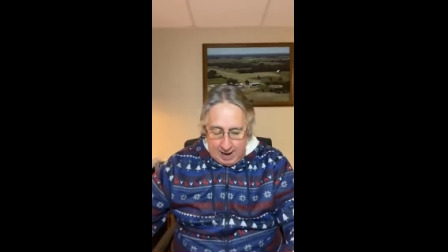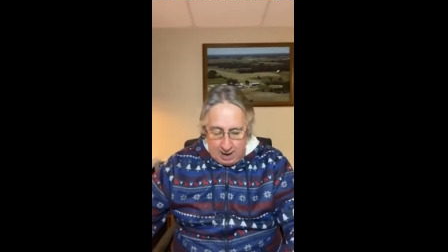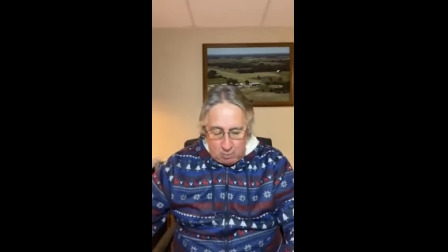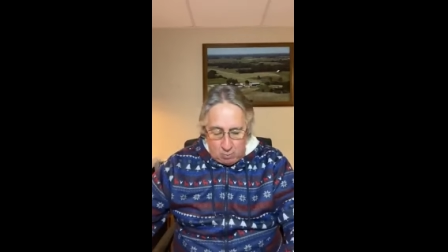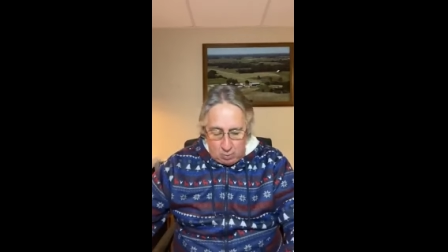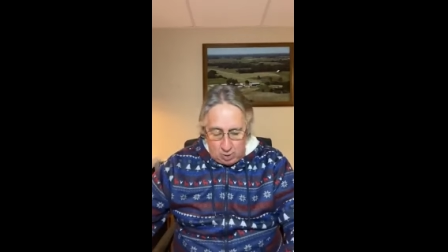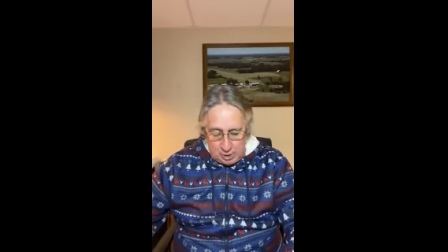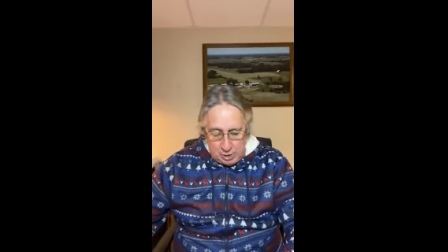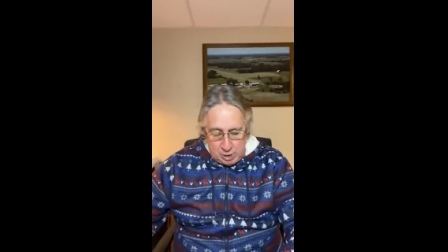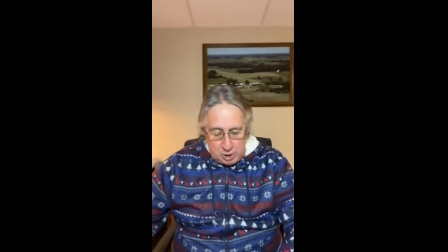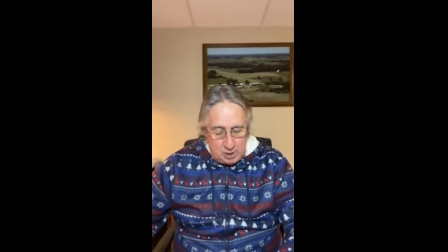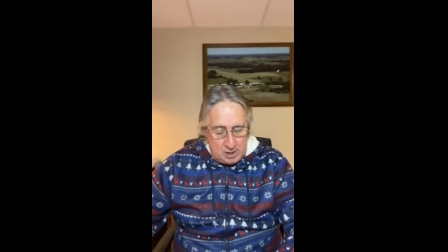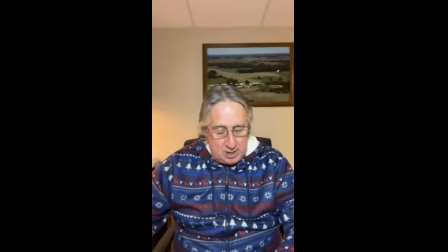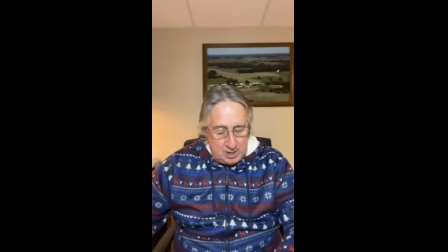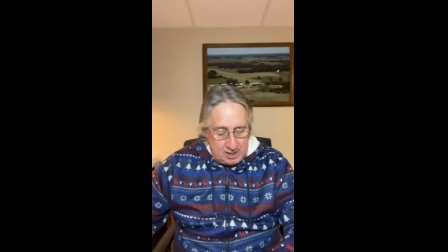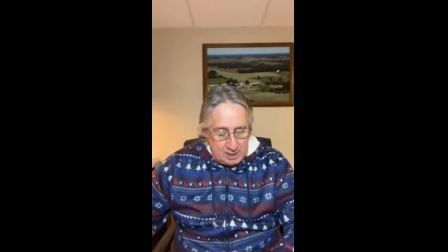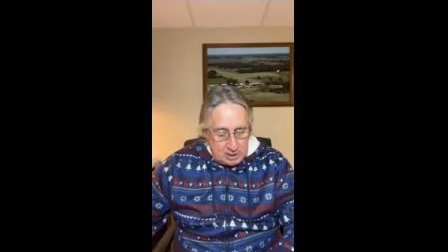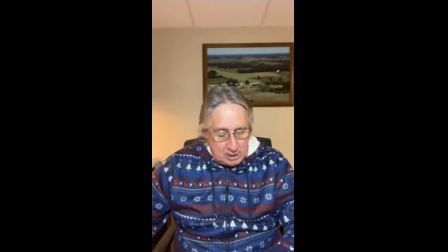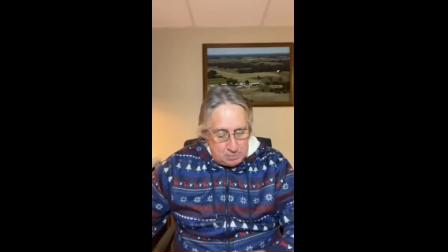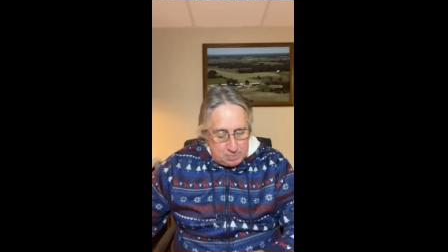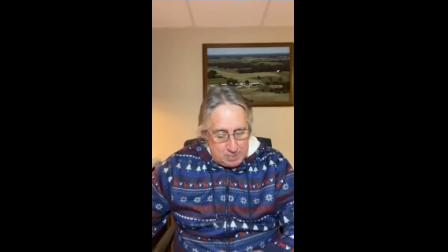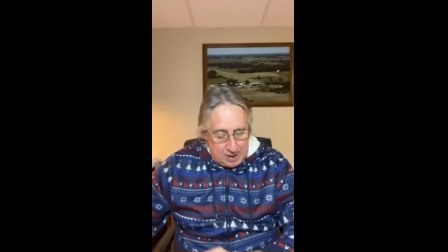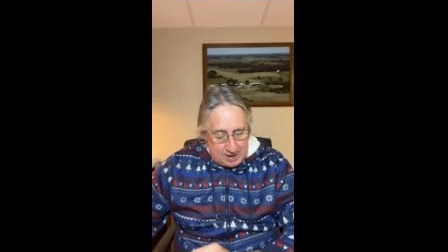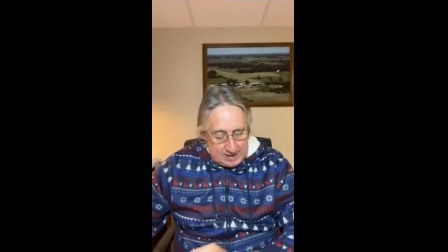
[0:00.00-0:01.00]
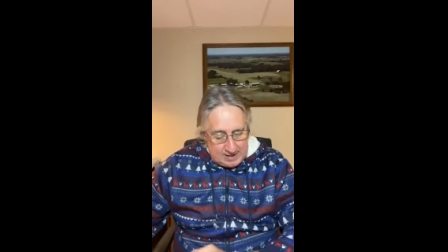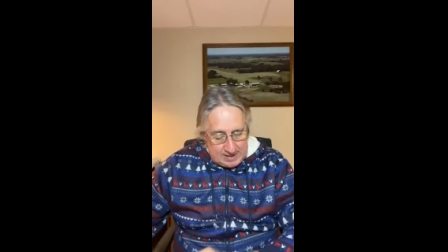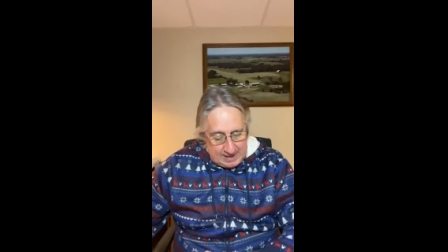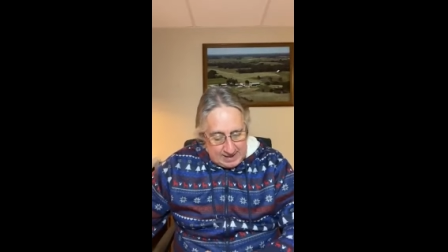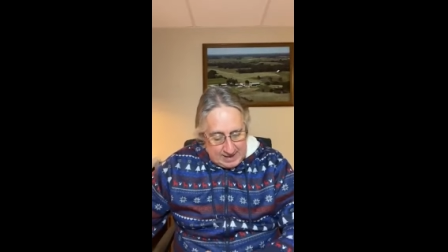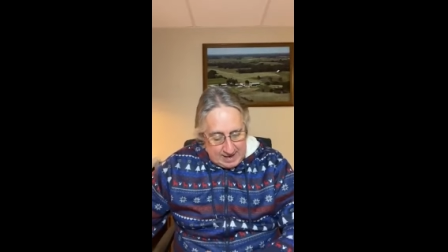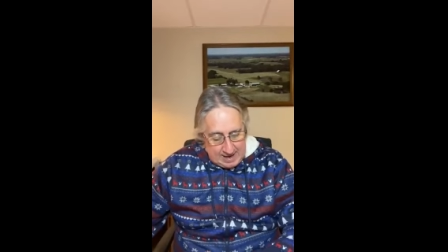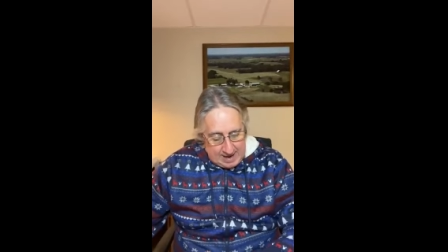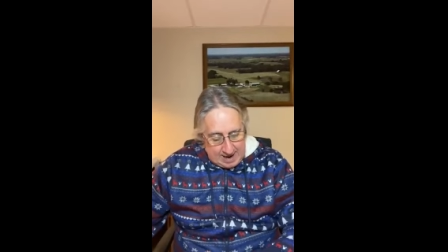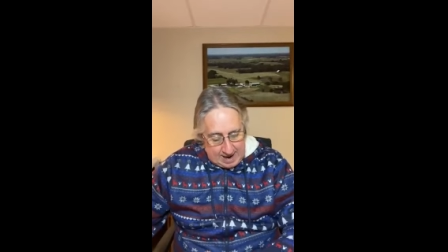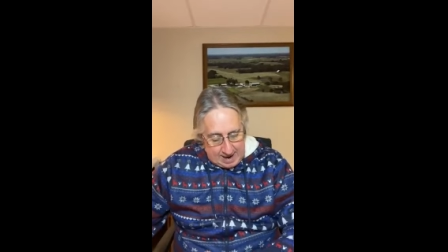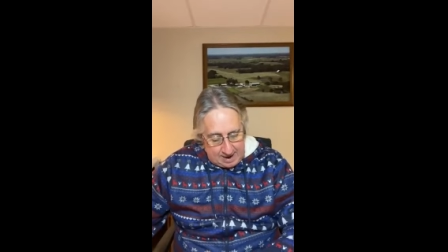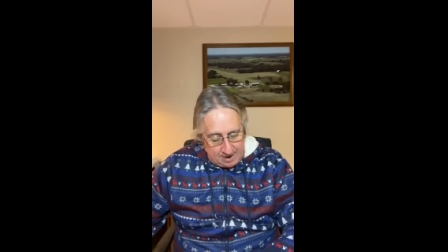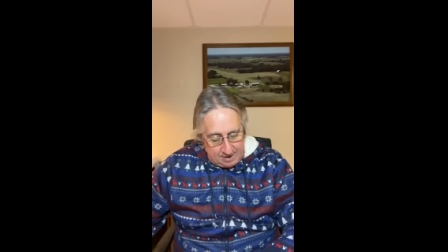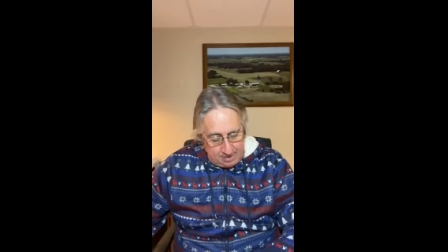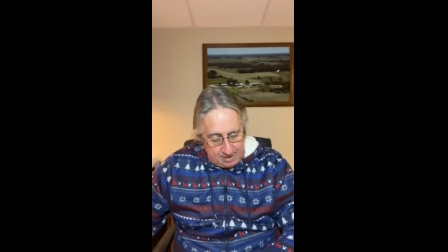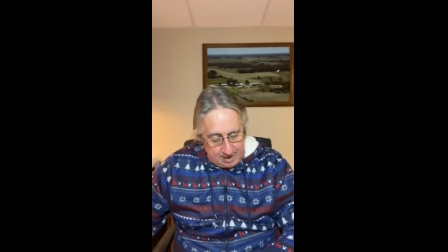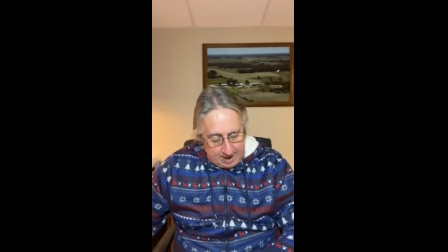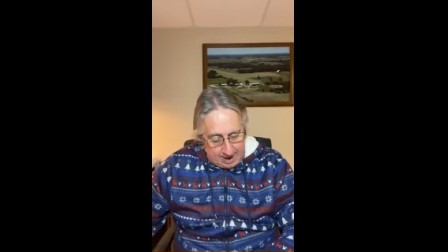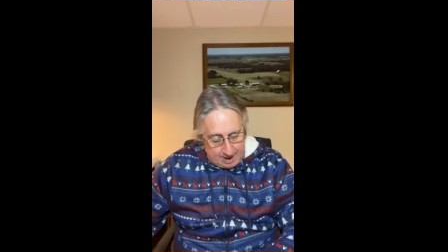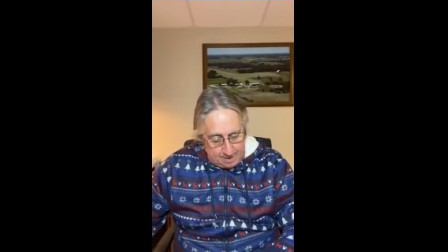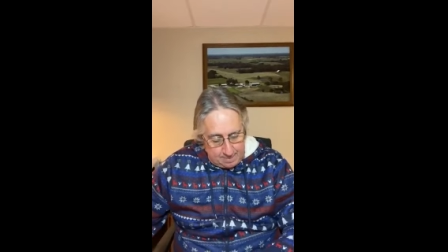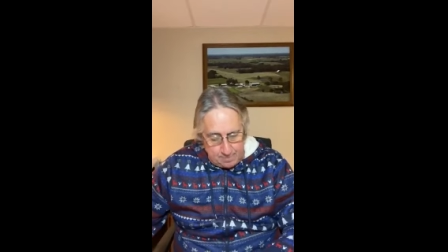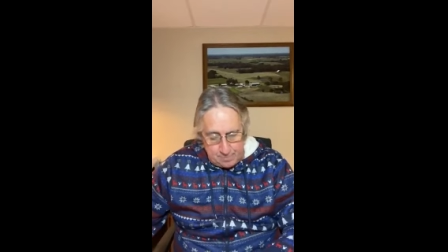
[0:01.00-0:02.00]
and what you can expect to get out of
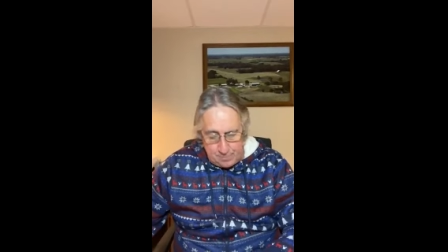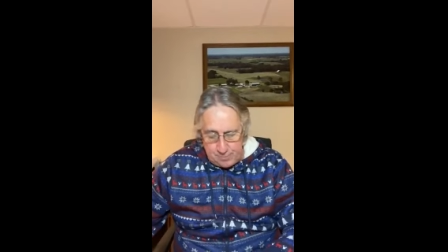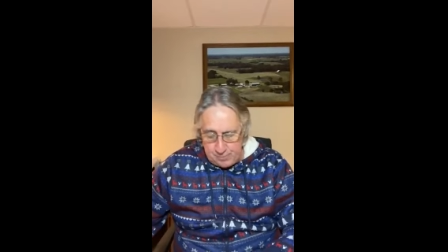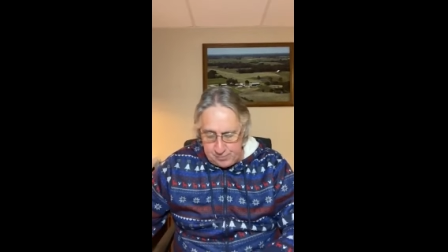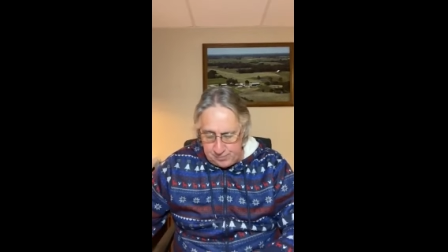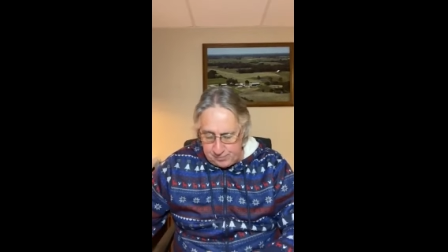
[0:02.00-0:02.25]
that.